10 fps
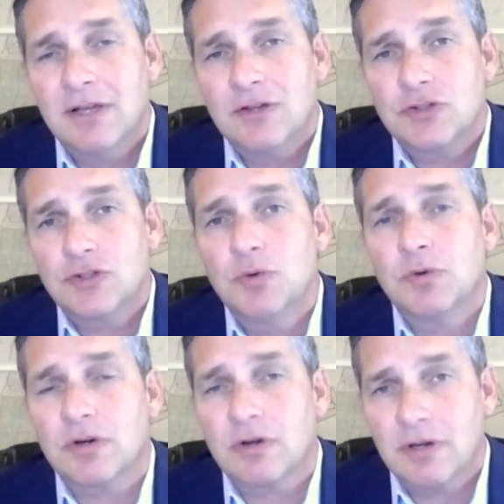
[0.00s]

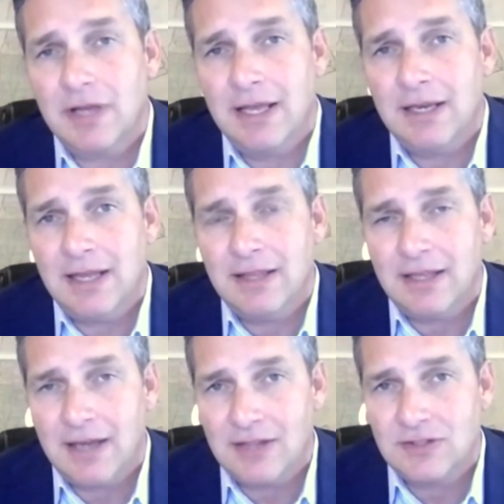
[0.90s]
sooner in the
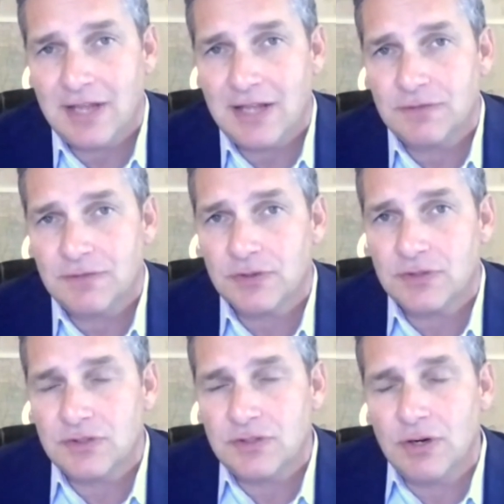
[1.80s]
United States
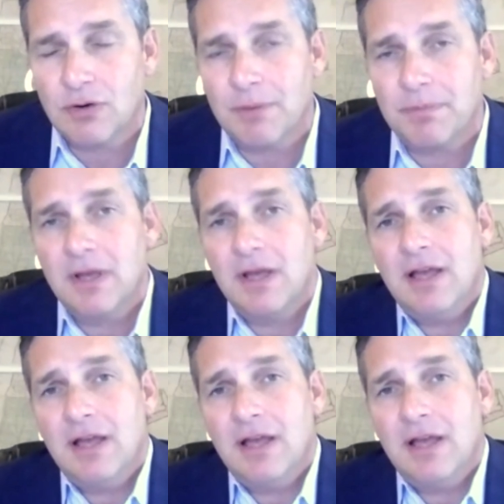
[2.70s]
versus Europe,